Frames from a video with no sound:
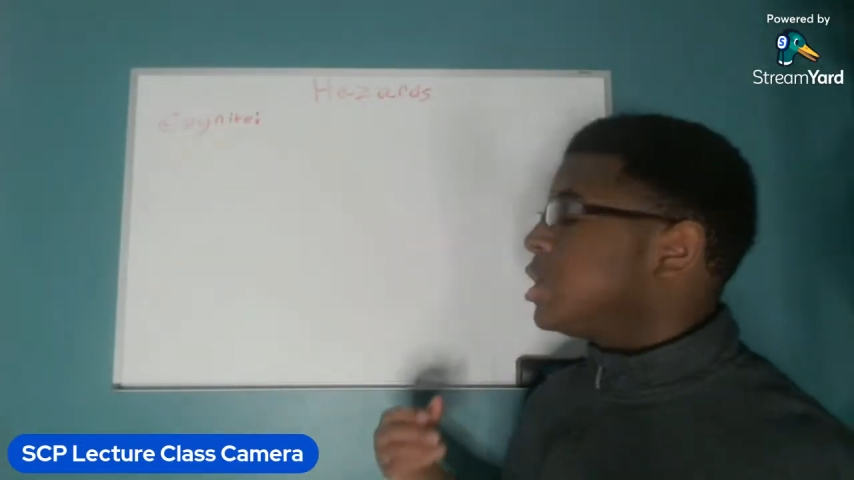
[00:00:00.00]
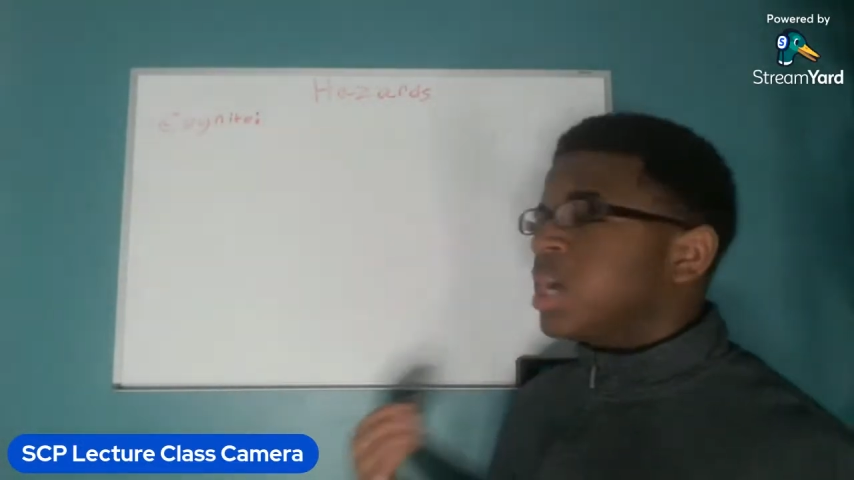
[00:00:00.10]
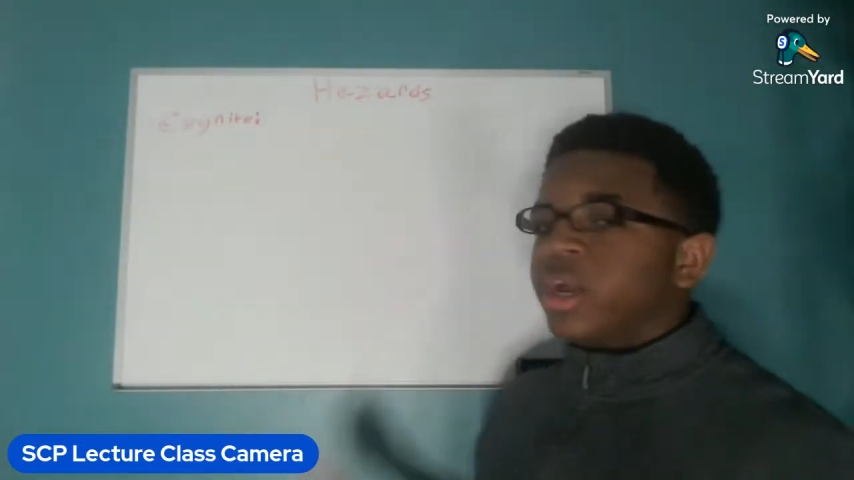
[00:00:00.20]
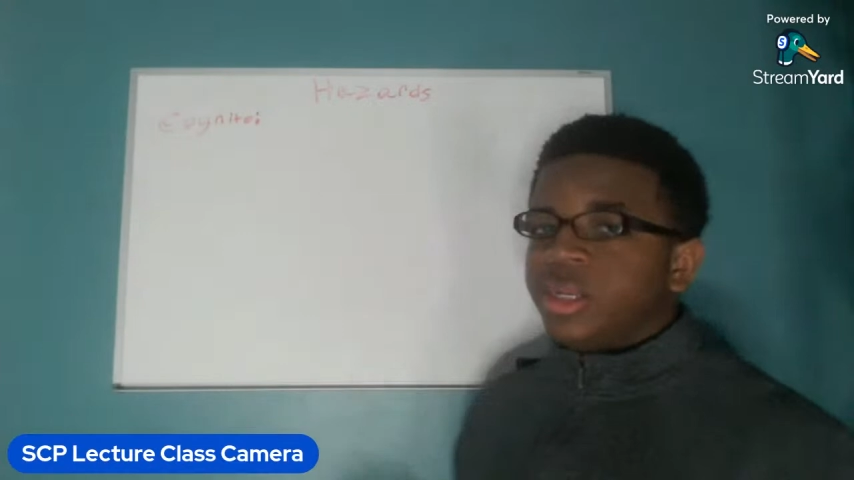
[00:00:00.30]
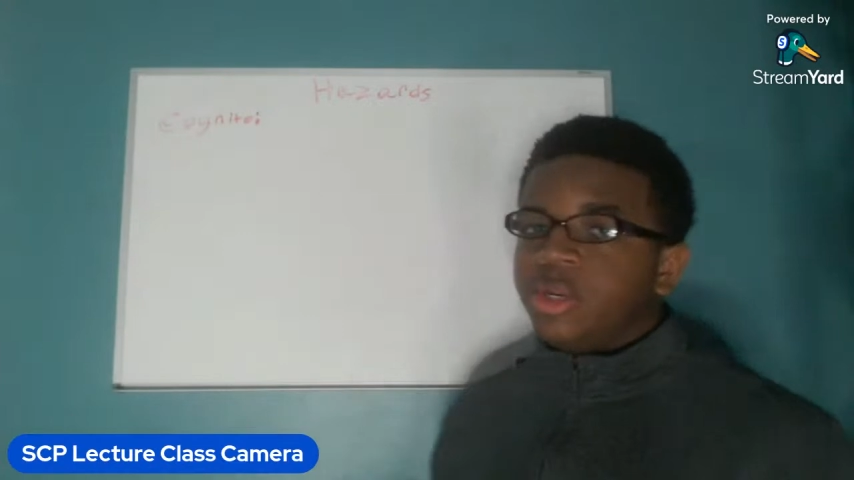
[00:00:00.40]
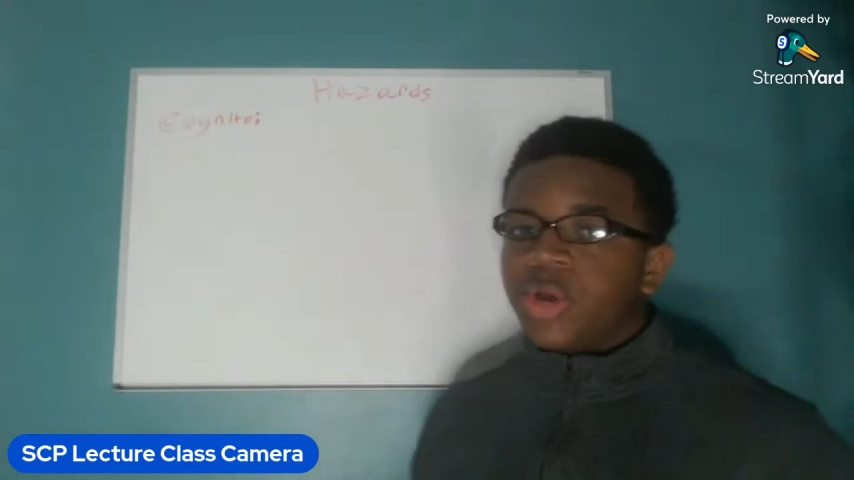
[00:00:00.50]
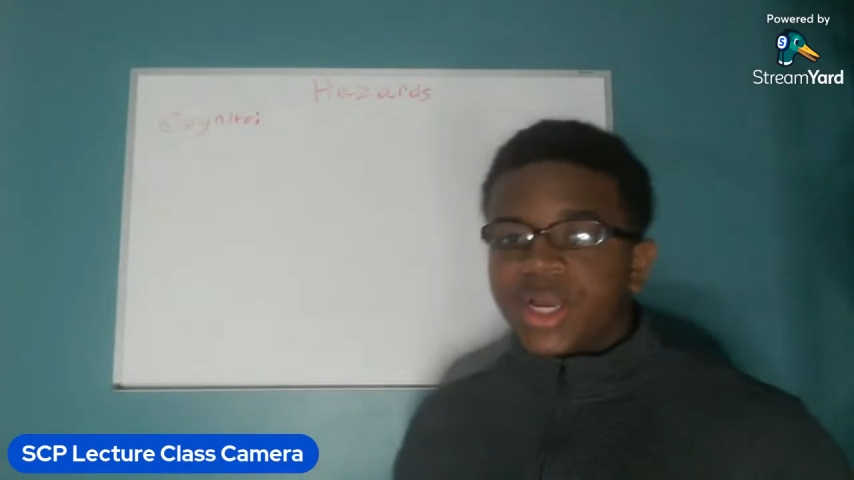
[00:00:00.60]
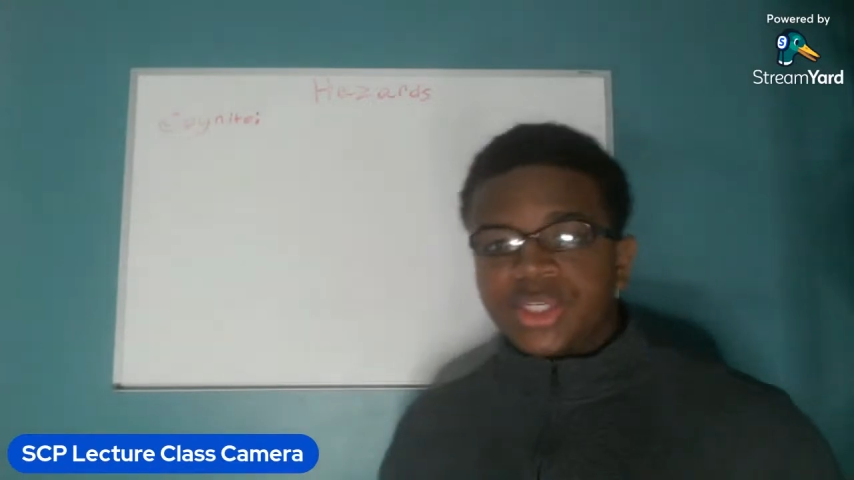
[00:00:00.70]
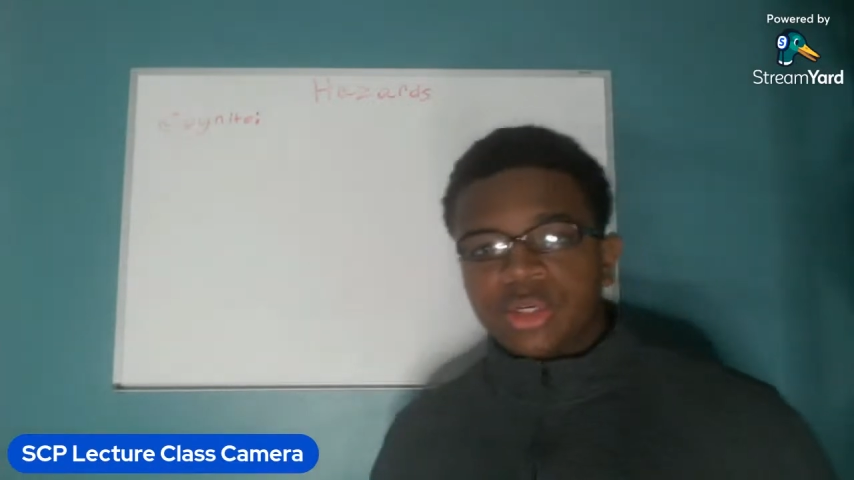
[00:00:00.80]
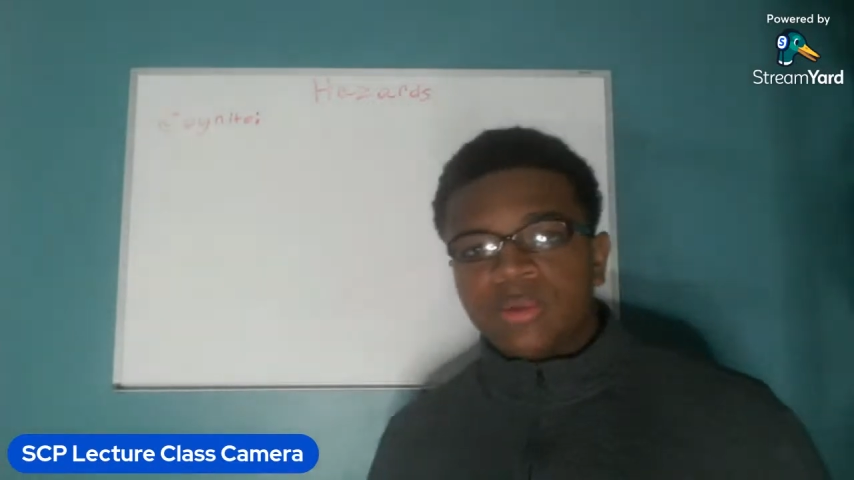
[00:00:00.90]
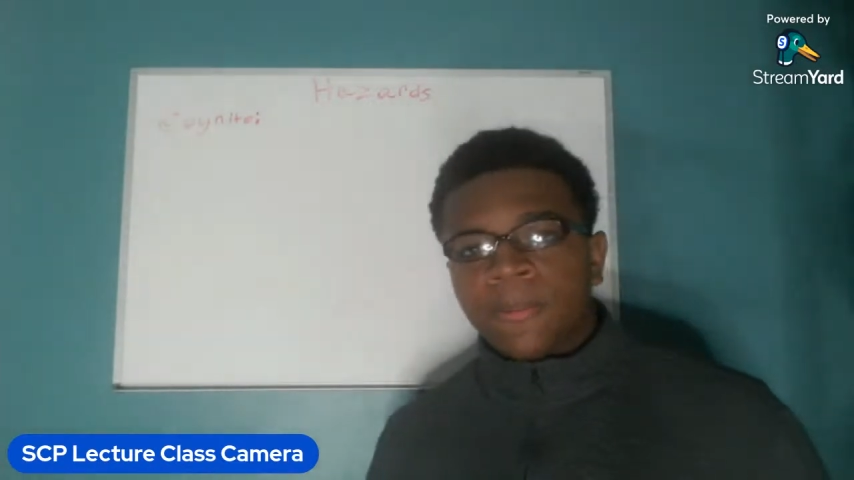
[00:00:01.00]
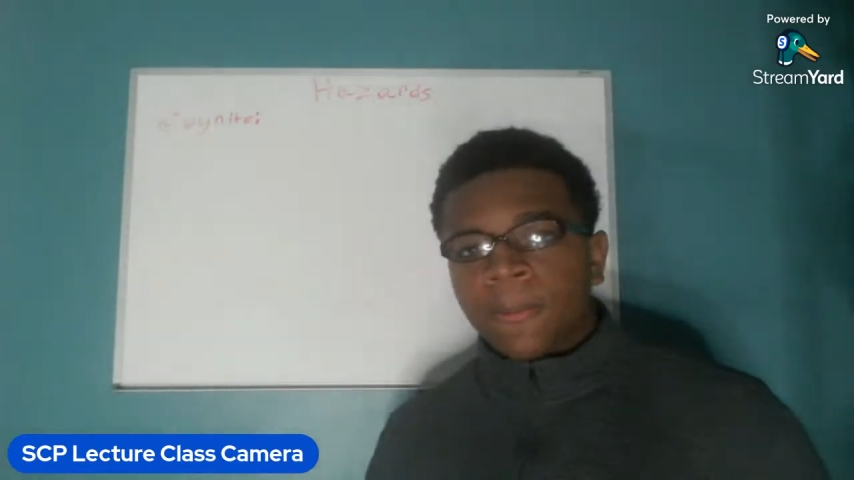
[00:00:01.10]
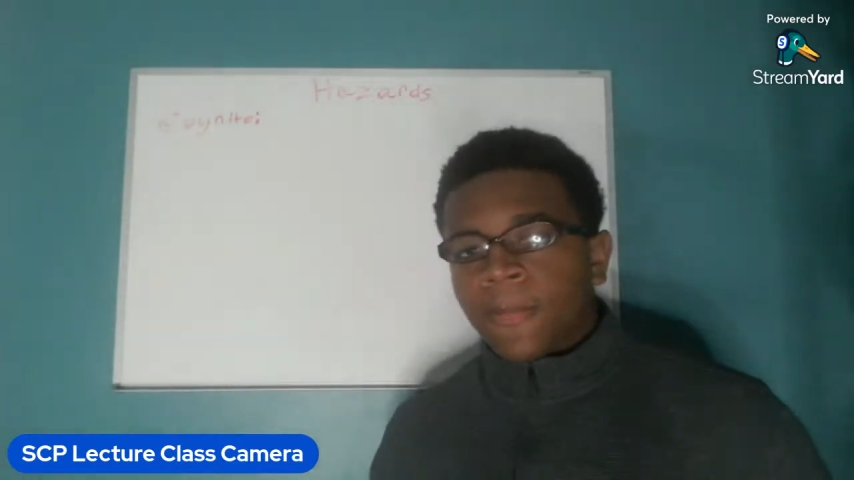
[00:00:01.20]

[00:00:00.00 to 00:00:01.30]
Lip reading: a cognitohazard,